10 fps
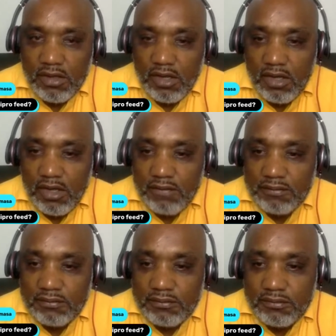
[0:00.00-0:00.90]

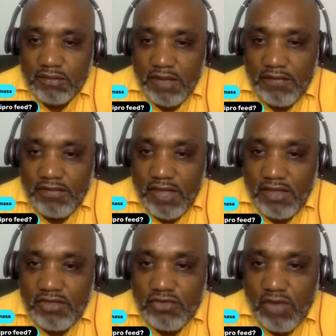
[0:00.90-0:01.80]
Um, and
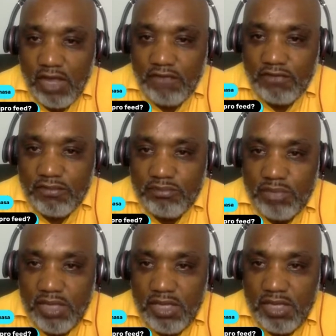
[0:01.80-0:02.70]
thank you all for
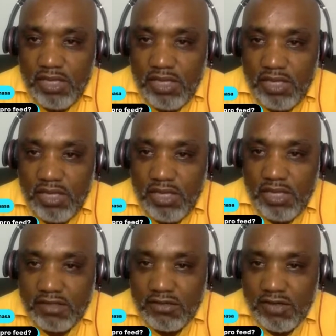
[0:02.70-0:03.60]
being here.
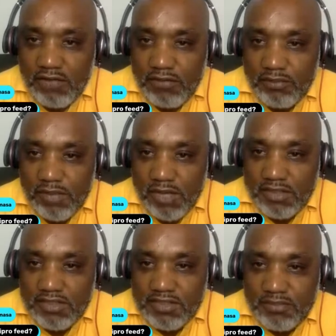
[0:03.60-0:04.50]
Thank you all for
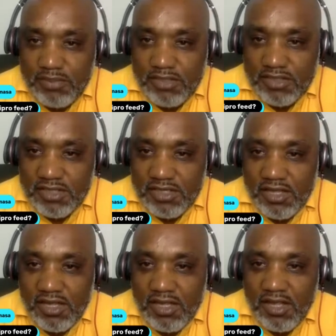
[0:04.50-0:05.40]
participating.
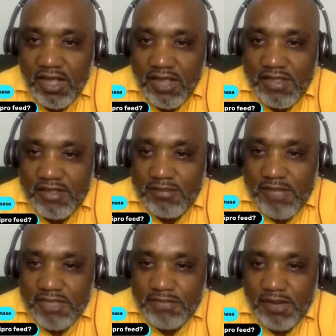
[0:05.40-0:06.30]
I think the
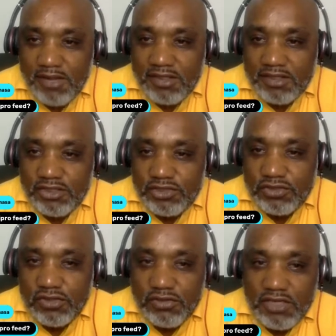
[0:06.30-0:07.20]
best part of the
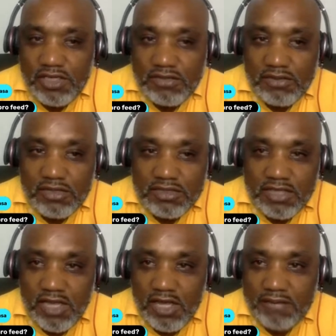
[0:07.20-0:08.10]
show really was
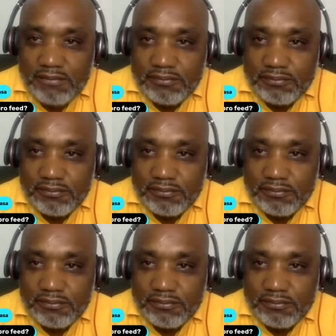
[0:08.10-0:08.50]
um,